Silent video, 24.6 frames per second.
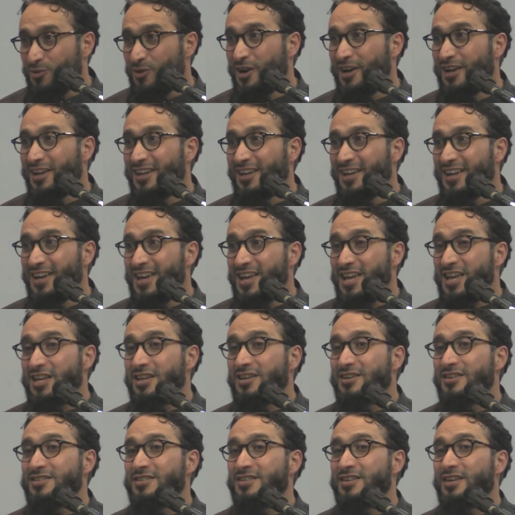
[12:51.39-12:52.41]
Why?
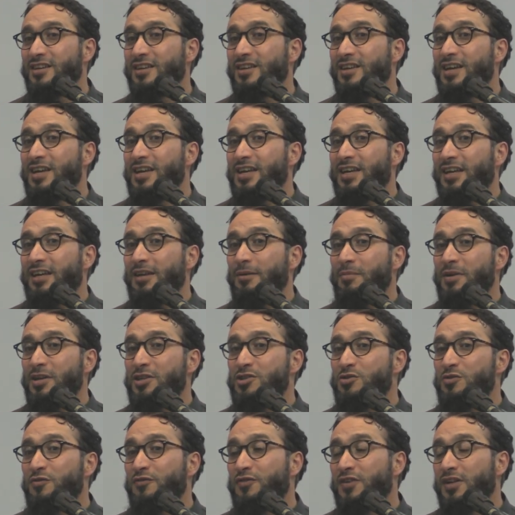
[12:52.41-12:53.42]
Because it
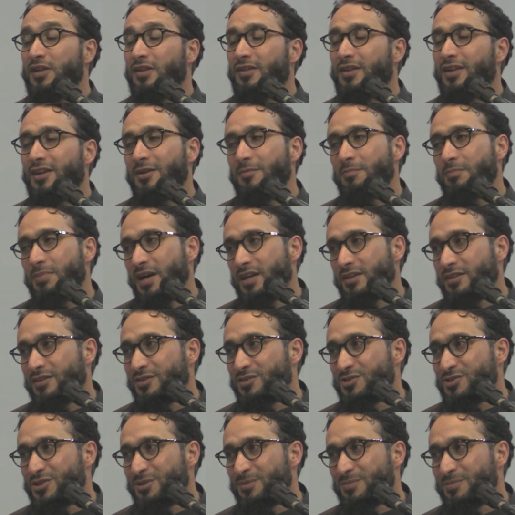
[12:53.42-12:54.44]
makes you feel the
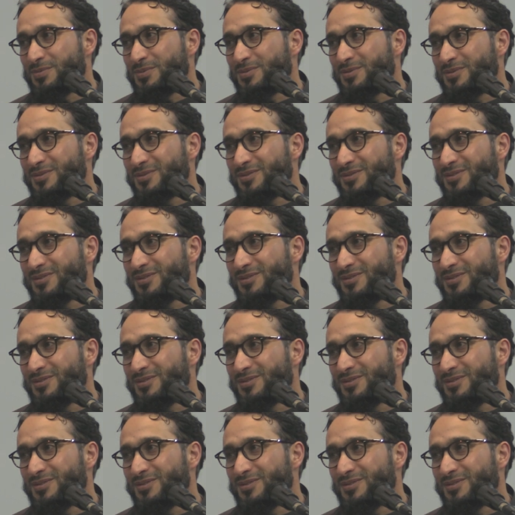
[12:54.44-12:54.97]
companionship